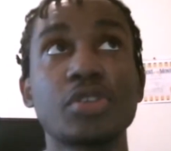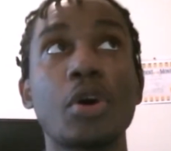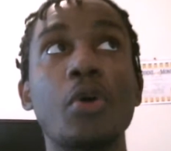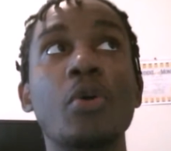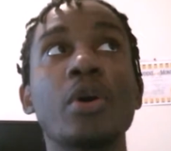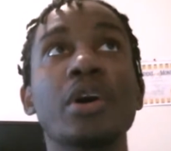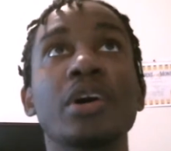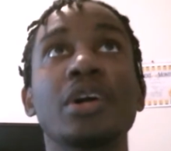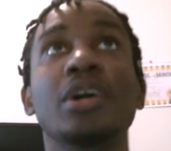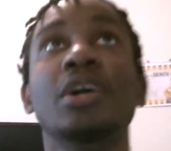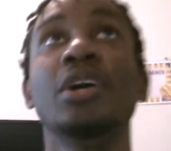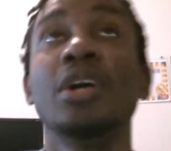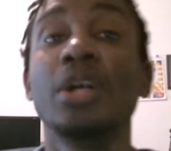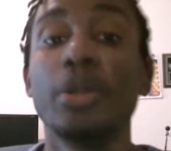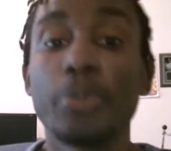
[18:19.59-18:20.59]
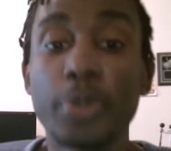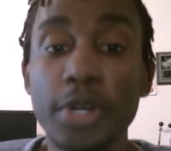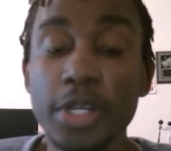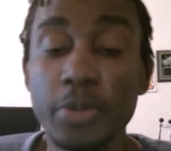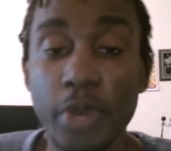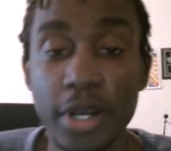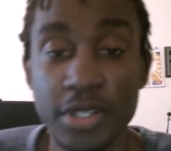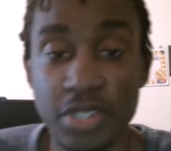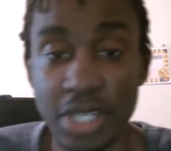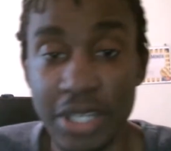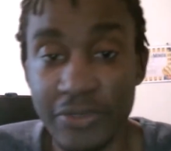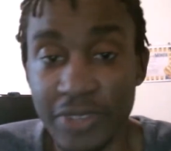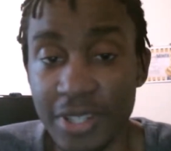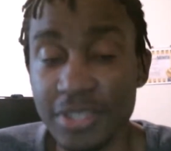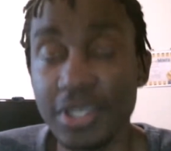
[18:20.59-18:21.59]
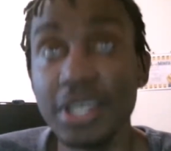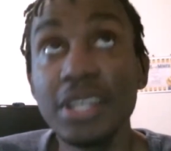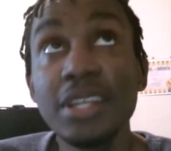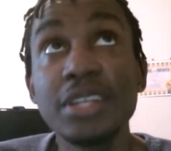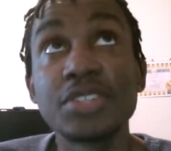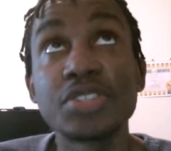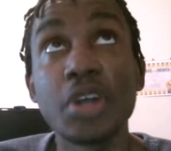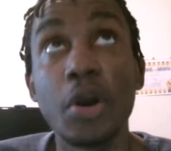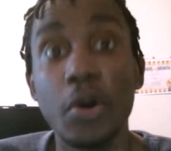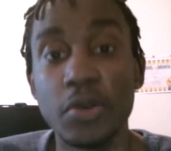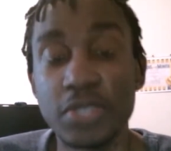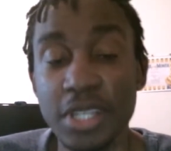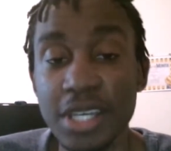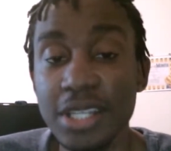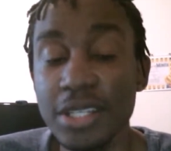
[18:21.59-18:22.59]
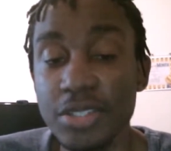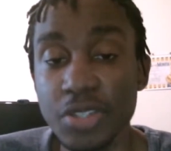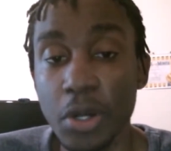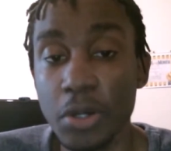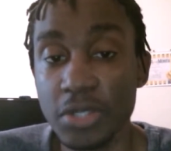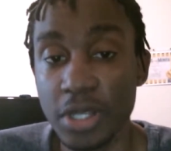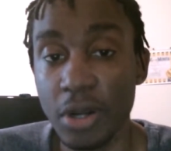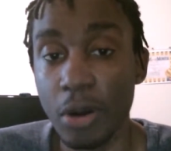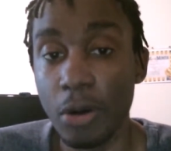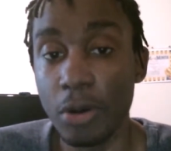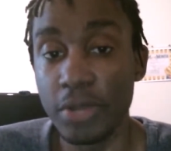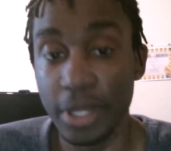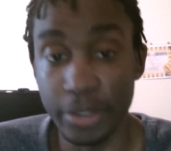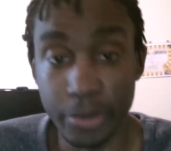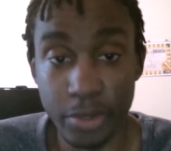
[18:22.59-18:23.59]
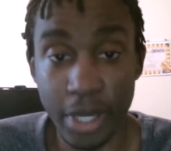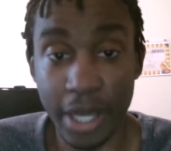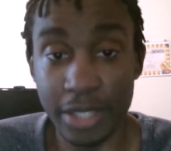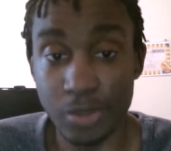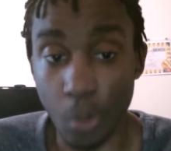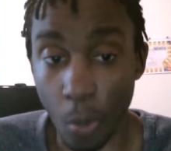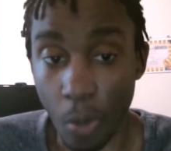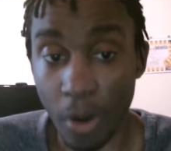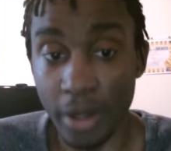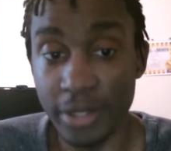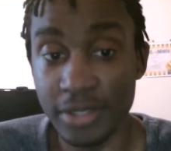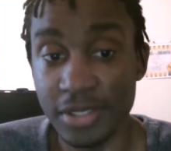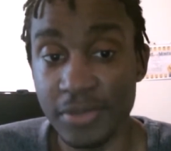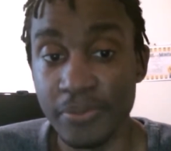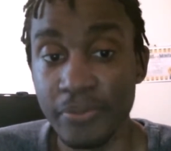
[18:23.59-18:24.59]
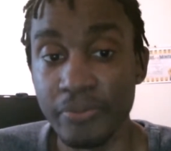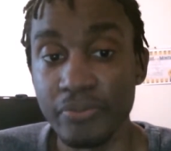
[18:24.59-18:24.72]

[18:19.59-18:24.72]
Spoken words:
So pretty much, if there's any shows at all that you guys want